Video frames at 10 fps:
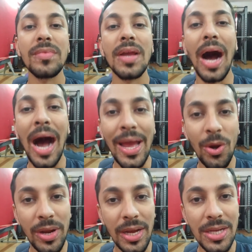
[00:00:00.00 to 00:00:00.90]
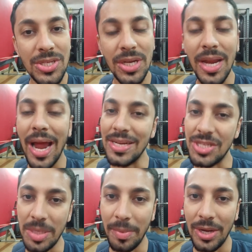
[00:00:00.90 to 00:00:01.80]

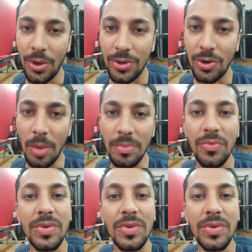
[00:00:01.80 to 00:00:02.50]
ironakgajjar@gmail.com.